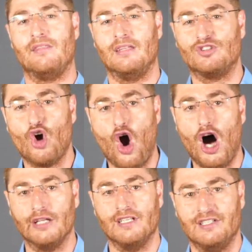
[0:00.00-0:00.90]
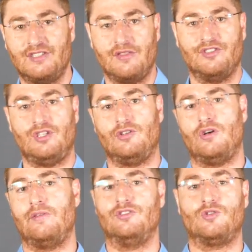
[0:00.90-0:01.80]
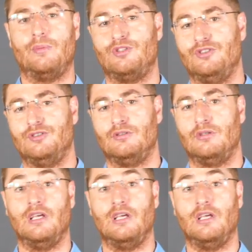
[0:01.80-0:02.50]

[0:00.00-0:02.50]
that God is in the center of the Scriptures.